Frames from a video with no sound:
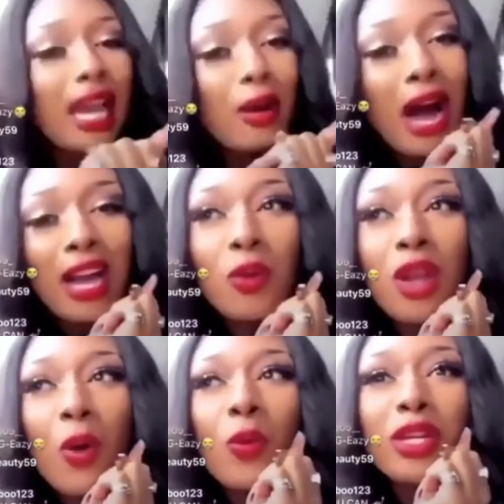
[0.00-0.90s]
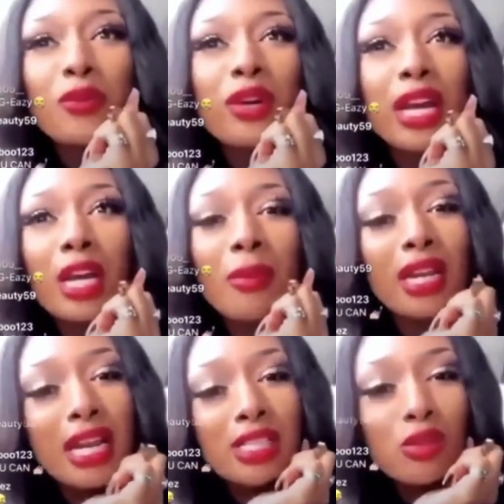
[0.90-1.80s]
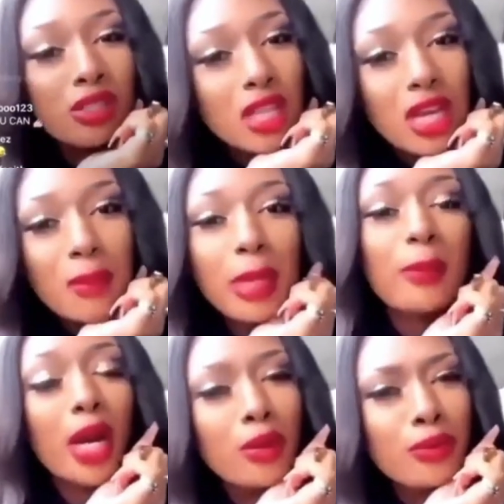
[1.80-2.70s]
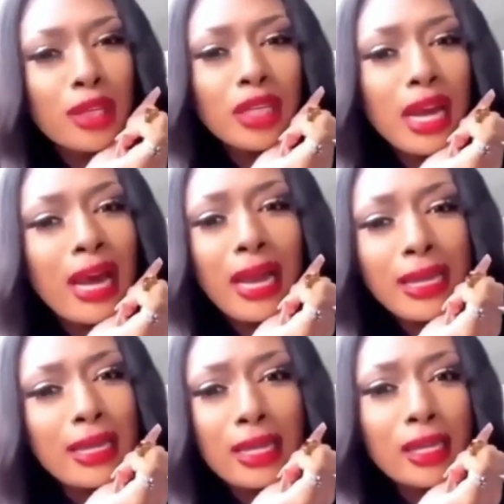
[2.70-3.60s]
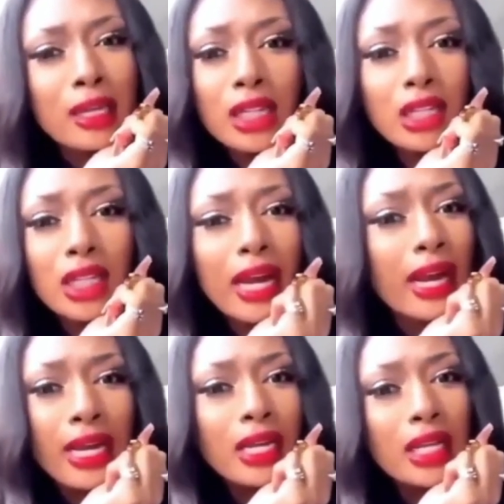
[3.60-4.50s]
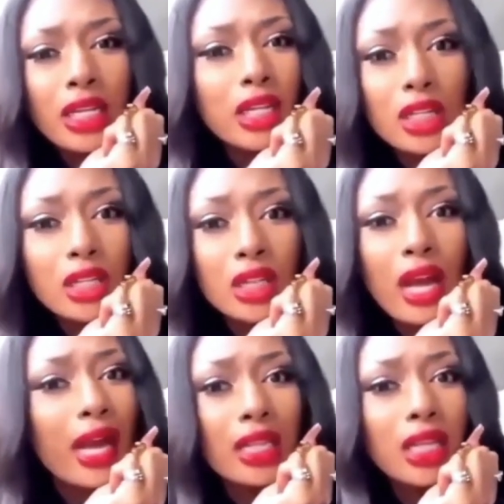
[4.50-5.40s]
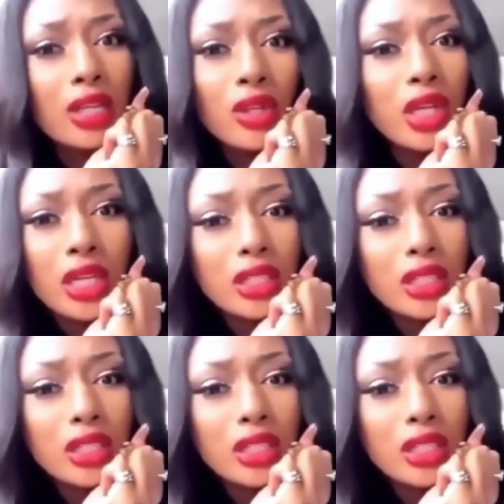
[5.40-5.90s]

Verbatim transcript: I don't know when the fuck everybody got so stuck up and perfect. I hate it here. I hate it here. I hate the internet.